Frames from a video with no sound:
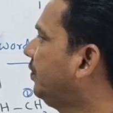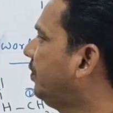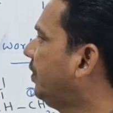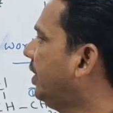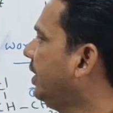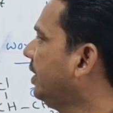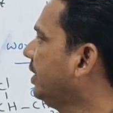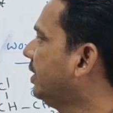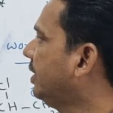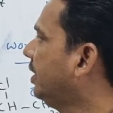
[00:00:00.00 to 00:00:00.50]

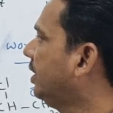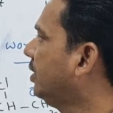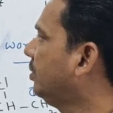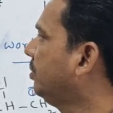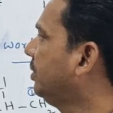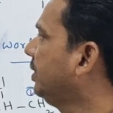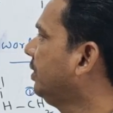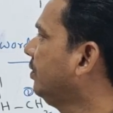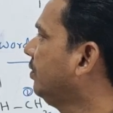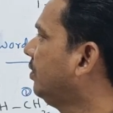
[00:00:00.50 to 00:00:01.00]
Five
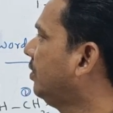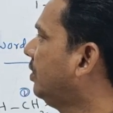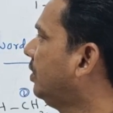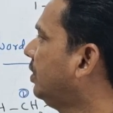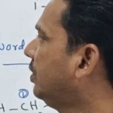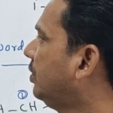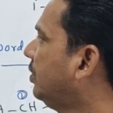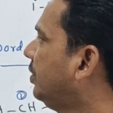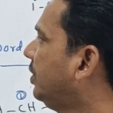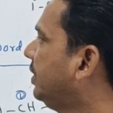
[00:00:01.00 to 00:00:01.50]
carbon,
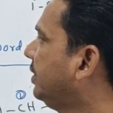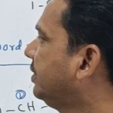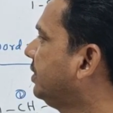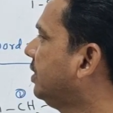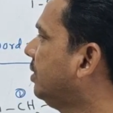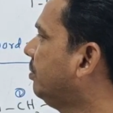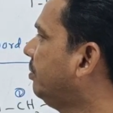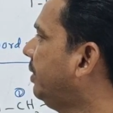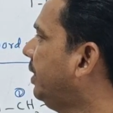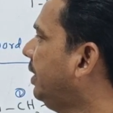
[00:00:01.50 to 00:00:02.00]
word root is
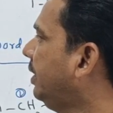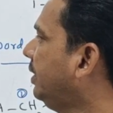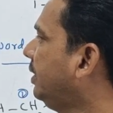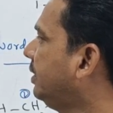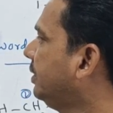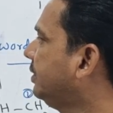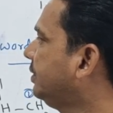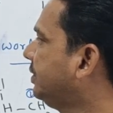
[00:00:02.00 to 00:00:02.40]
the pent.